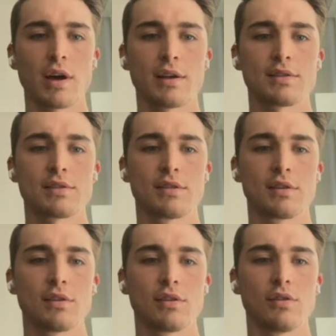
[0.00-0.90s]

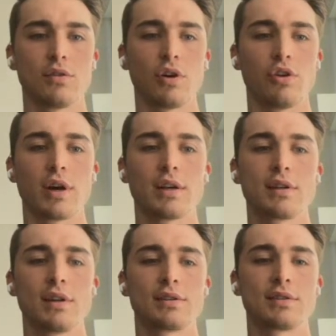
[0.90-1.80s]
Are you guys
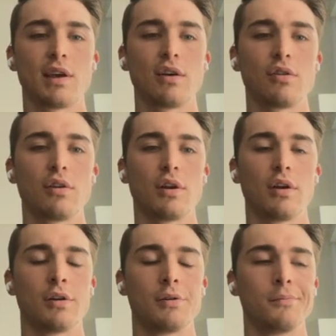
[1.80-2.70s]
gonna sell
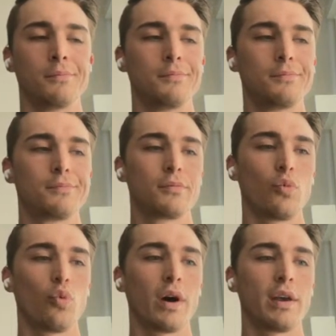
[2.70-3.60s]

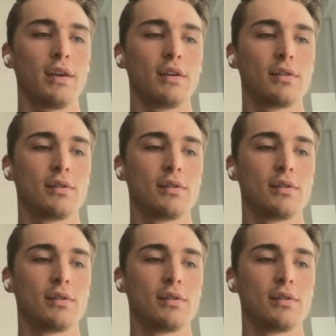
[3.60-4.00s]
white